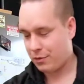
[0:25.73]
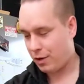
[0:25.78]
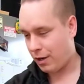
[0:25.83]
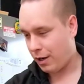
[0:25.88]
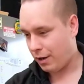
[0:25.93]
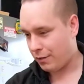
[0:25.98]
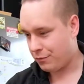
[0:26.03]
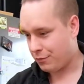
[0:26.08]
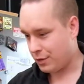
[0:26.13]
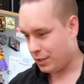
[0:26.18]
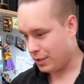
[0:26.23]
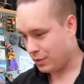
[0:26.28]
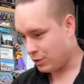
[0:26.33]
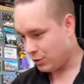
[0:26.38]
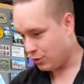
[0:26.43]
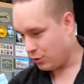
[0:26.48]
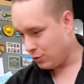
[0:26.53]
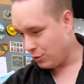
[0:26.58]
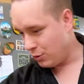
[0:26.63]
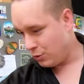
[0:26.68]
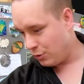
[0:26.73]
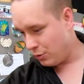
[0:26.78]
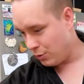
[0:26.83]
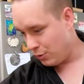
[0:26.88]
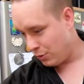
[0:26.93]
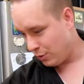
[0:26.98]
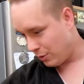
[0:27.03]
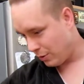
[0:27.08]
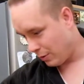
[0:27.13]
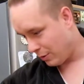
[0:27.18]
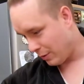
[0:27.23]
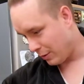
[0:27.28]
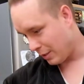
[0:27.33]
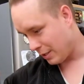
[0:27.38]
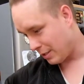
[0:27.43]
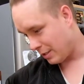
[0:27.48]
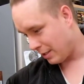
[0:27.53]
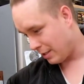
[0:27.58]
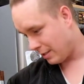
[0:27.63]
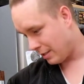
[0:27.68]
coffee to,
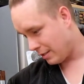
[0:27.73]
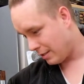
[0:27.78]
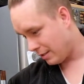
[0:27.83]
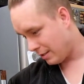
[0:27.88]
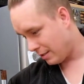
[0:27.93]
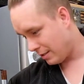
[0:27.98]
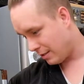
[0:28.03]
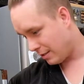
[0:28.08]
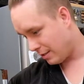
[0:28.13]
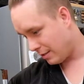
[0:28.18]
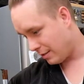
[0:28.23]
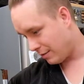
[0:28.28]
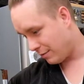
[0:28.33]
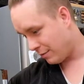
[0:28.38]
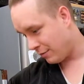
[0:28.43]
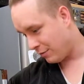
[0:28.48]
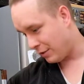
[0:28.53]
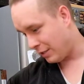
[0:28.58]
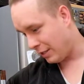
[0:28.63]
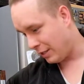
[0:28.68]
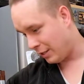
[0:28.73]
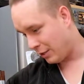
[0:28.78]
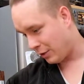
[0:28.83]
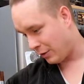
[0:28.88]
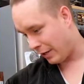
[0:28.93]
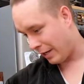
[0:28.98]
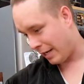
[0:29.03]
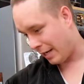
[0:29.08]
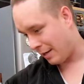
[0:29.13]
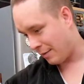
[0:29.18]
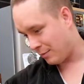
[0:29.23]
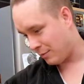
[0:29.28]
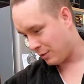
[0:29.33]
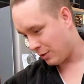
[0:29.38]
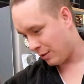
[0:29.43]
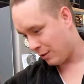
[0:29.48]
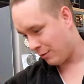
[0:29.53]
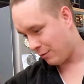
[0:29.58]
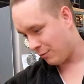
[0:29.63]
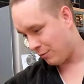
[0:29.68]
15 grams
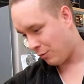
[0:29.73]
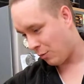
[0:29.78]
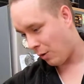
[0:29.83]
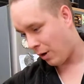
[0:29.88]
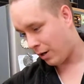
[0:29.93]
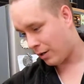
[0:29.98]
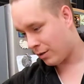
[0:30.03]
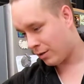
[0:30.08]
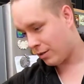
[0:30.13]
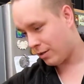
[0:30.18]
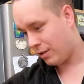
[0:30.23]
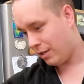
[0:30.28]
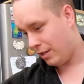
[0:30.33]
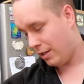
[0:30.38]
of water.